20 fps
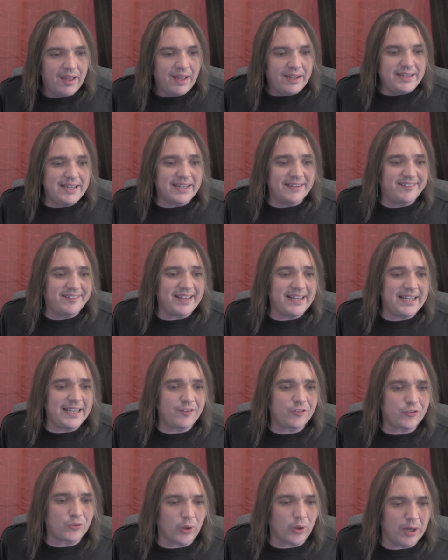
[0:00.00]

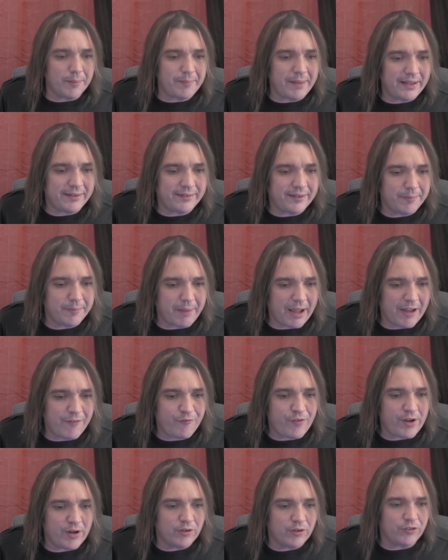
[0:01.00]
Yazidis tormented by
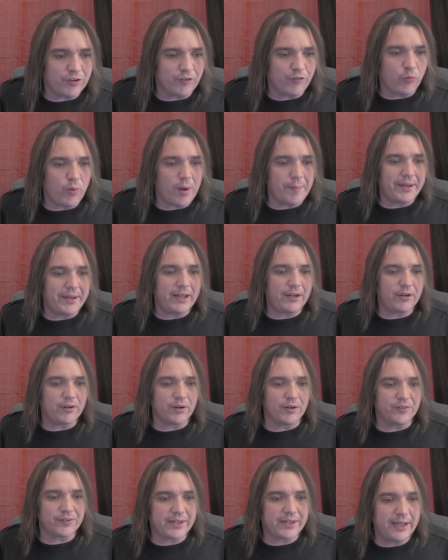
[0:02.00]
fears of women and
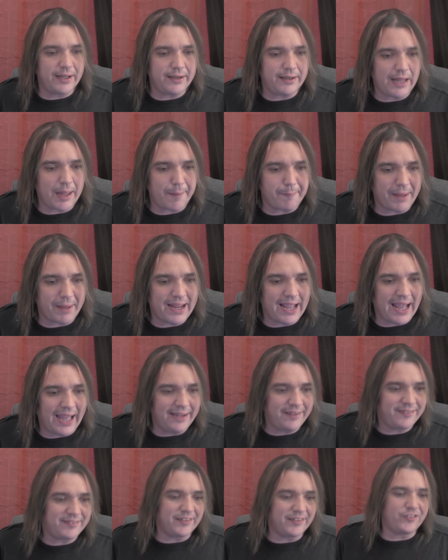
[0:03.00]
girls kidnapped by
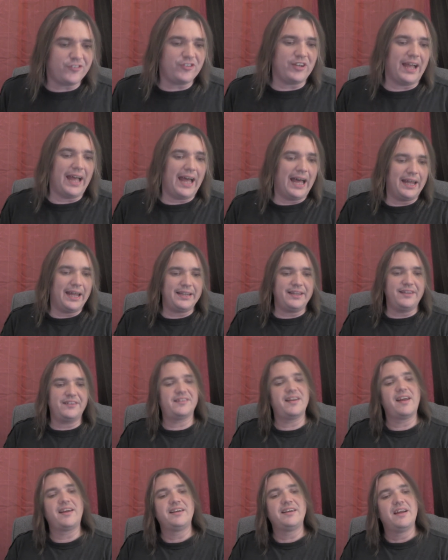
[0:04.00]
ISIS jihadis.
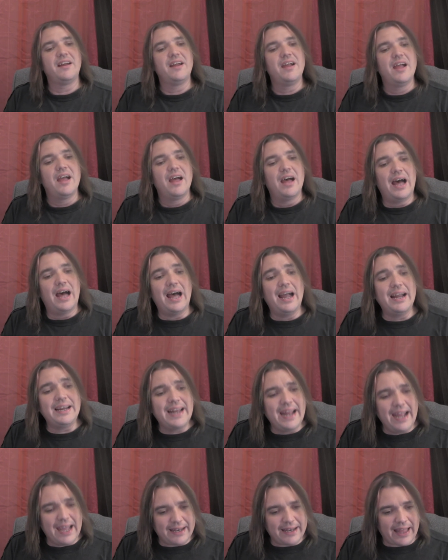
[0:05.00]

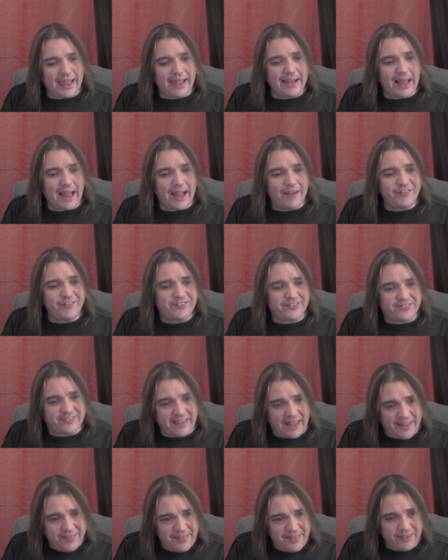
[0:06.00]
Again, and I've
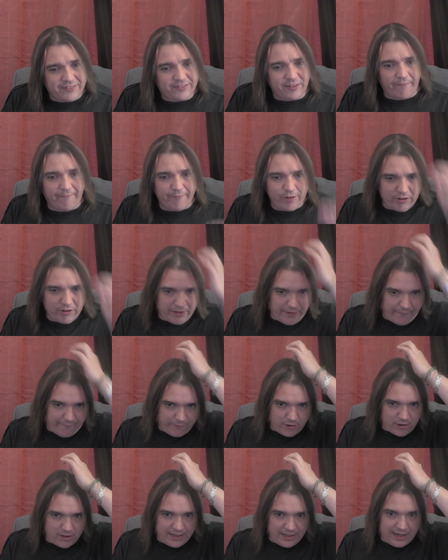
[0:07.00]
said this over and
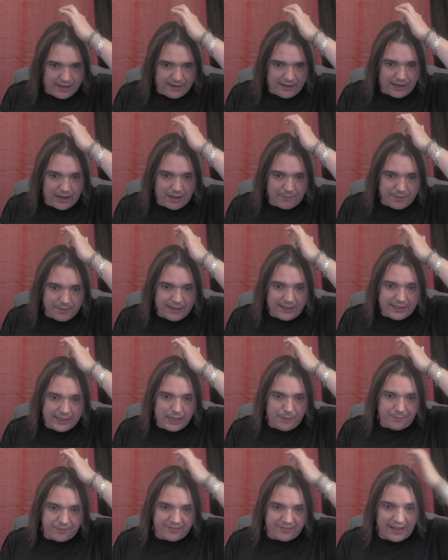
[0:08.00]
over again, and I'm going to
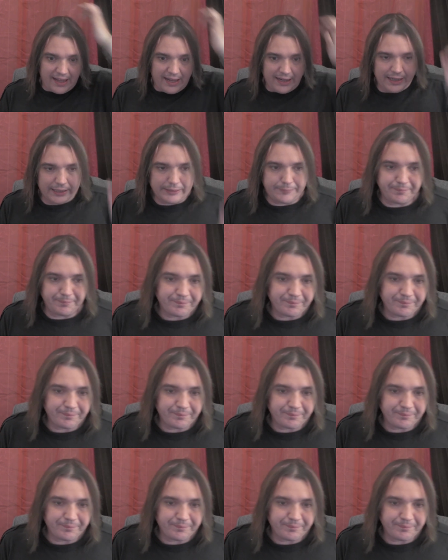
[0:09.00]
keep saying it.